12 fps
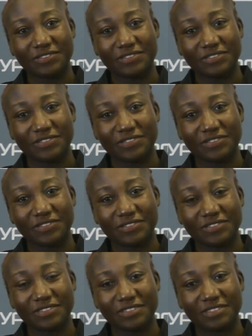
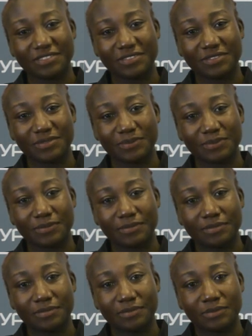
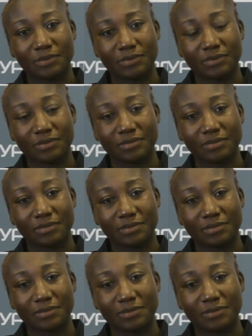
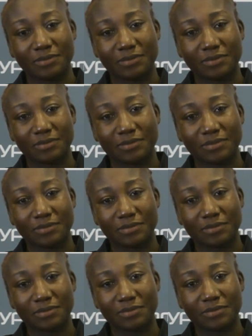
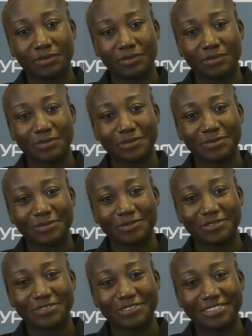
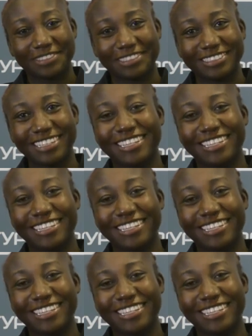No words are spoken by the person on screen.